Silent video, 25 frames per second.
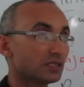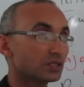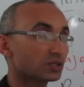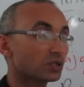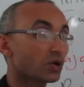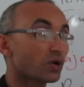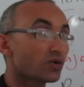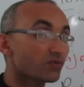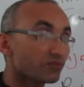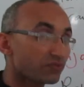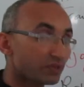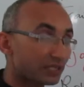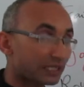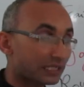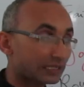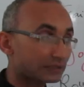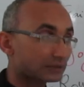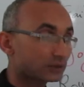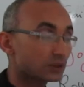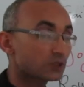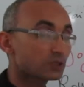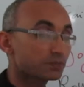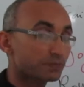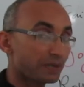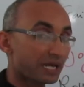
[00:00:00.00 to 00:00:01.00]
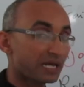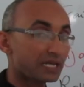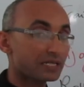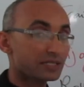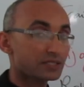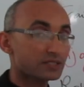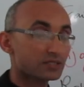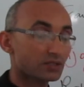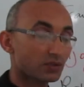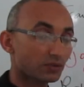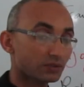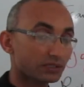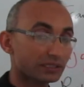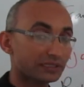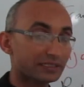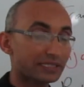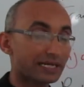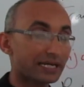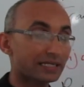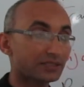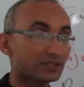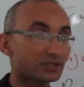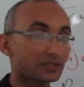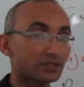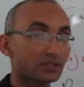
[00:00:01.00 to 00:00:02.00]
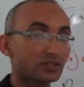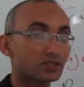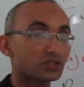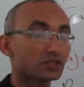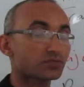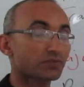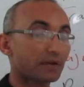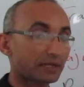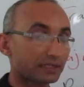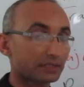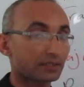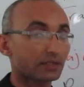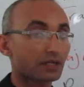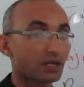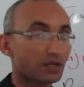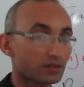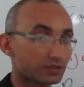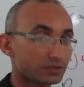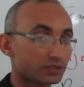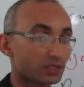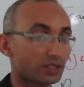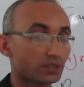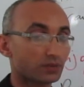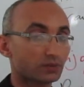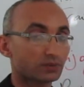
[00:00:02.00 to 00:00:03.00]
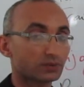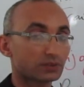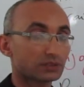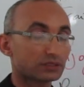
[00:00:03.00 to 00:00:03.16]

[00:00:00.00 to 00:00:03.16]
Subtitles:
conflict, suspense, and struggle also.